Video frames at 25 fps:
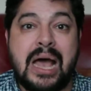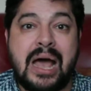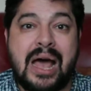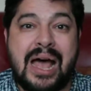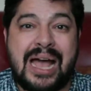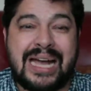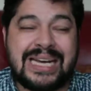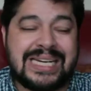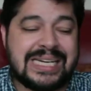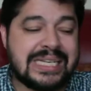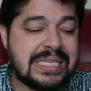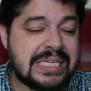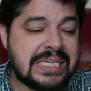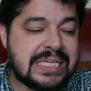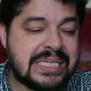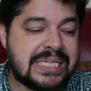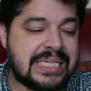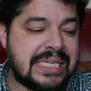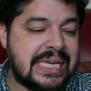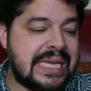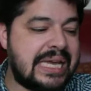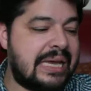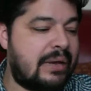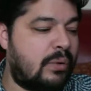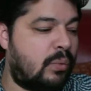I didn't
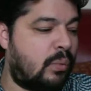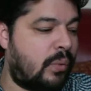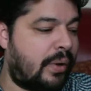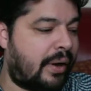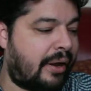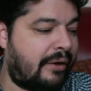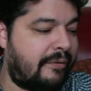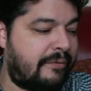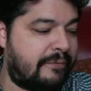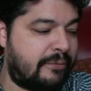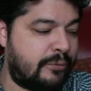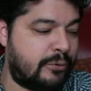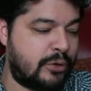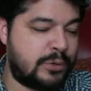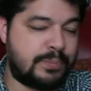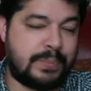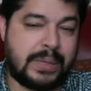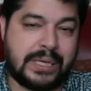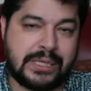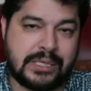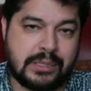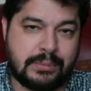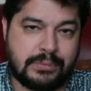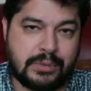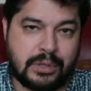see it when I first
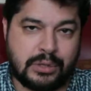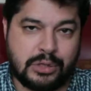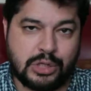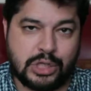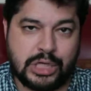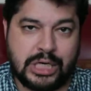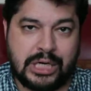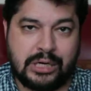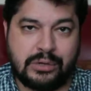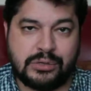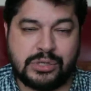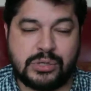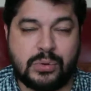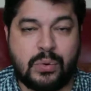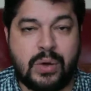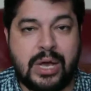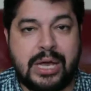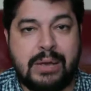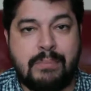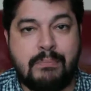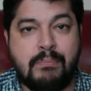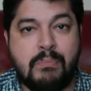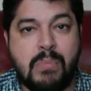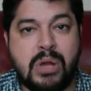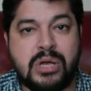picked up Dungeoneer, so
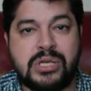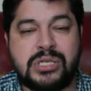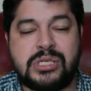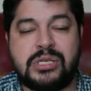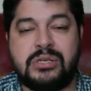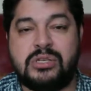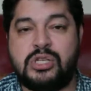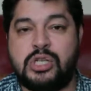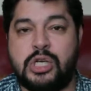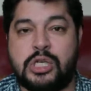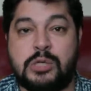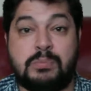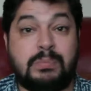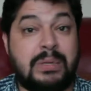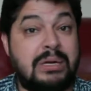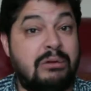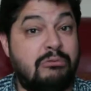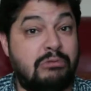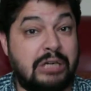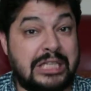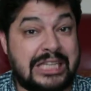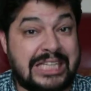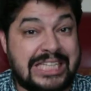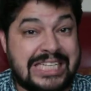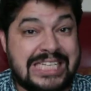it must have just been
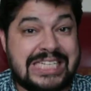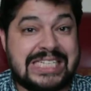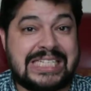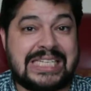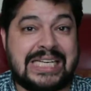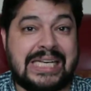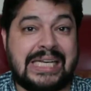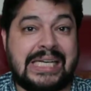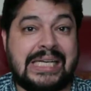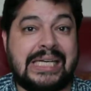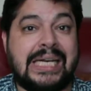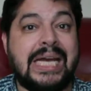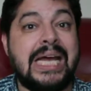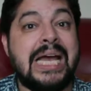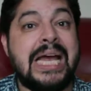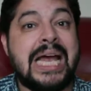releasing